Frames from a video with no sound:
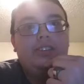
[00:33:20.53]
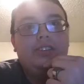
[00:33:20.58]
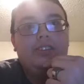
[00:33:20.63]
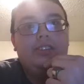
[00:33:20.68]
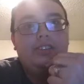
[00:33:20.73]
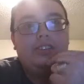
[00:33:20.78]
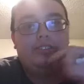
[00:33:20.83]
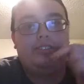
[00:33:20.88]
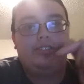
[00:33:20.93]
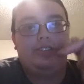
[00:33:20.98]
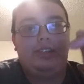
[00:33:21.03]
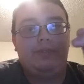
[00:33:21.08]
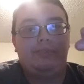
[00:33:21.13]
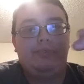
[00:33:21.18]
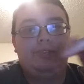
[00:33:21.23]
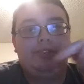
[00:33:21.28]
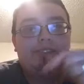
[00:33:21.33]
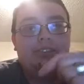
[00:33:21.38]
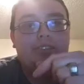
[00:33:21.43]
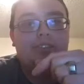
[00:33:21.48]
their
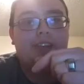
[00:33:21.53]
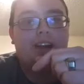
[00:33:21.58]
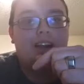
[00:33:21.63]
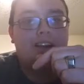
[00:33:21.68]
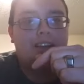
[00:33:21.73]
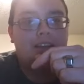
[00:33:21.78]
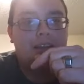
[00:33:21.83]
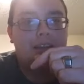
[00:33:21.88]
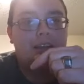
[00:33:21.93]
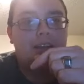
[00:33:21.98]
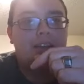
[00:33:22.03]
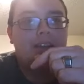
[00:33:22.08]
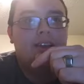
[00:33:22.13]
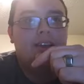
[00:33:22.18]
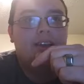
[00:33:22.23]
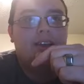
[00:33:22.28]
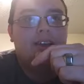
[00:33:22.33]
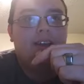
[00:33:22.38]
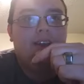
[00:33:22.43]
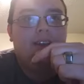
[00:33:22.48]
symbol is a donkey.
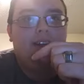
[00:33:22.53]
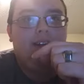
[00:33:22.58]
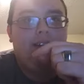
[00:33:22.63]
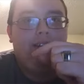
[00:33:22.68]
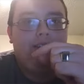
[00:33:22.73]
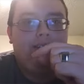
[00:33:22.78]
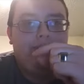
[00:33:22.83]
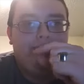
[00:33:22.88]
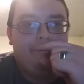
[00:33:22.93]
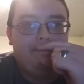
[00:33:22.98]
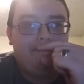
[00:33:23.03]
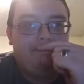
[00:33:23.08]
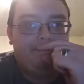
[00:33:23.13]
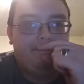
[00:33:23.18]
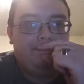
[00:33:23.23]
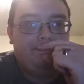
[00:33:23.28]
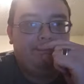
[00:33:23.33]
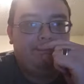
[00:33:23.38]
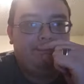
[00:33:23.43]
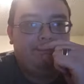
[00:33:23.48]

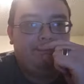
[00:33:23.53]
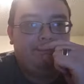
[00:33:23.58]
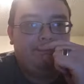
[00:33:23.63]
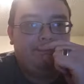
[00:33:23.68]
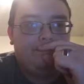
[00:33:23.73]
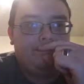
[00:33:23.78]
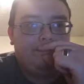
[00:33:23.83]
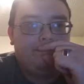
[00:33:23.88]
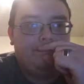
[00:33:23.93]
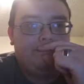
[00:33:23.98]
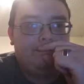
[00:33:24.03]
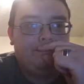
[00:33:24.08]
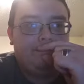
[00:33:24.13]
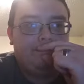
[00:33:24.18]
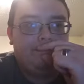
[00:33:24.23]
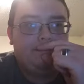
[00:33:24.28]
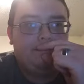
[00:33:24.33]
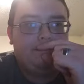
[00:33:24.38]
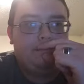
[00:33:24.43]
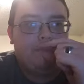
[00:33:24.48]

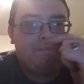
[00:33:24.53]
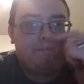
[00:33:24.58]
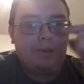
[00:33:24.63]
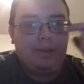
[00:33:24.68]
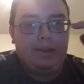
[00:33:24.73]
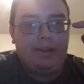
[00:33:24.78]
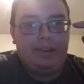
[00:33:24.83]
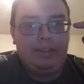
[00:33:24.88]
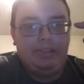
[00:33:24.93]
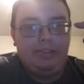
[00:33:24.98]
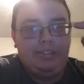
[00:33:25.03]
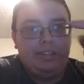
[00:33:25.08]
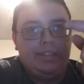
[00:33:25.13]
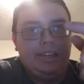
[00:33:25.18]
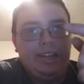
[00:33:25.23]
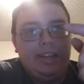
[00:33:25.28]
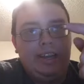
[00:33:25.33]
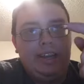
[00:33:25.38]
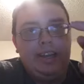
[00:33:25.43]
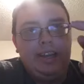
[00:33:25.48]
But you
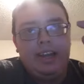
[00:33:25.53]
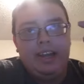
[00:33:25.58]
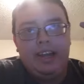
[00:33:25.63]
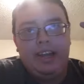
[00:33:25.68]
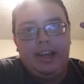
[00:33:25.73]
see